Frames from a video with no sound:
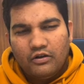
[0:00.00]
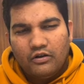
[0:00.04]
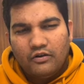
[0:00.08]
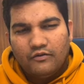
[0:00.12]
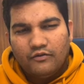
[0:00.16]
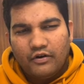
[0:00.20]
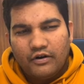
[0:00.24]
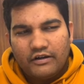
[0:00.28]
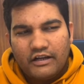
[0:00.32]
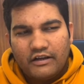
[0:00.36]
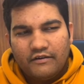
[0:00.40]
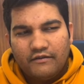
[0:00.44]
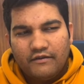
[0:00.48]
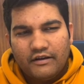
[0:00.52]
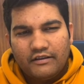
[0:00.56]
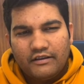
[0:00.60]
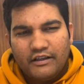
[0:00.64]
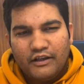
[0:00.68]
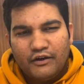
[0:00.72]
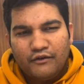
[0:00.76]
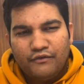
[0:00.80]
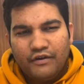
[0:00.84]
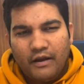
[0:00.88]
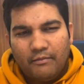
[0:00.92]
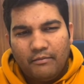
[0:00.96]
whatever
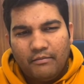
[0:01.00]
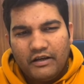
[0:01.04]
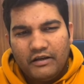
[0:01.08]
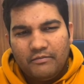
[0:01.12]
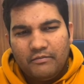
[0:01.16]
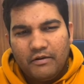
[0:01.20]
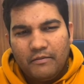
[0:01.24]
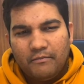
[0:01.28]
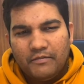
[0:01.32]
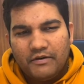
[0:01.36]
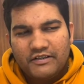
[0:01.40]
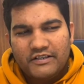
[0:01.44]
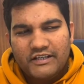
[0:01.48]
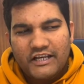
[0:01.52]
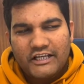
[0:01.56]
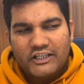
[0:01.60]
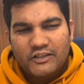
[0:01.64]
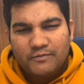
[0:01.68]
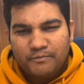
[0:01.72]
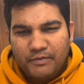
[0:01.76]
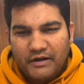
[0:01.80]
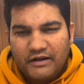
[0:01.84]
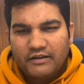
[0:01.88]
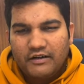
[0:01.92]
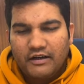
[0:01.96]
their family members
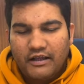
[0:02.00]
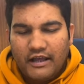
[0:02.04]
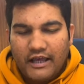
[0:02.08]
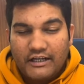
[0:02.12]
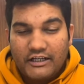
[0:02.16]
expect